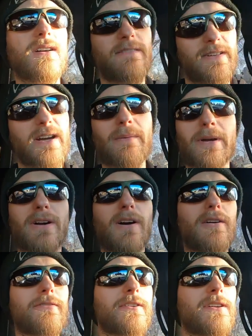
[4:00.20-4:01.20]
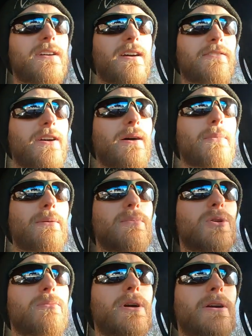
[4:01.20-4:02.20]
I've got my coffee, I've got my
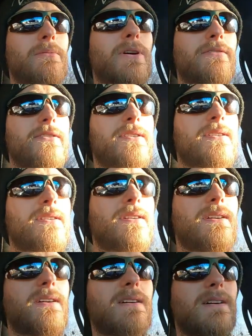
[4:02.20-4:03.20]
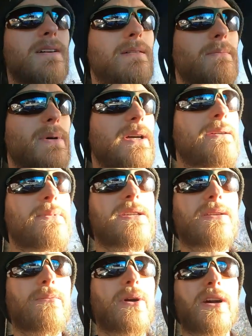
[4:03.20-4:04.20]
blueberry muffin, I'm gonna eat me
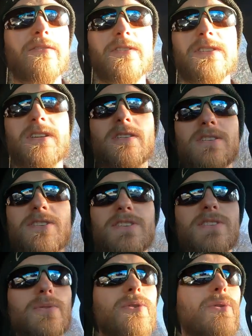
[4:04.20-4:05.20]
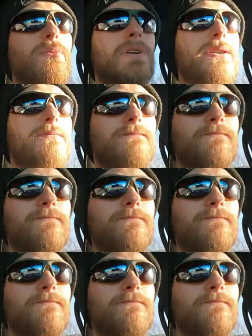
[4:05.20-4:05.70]
some breakfast here in just a little bit.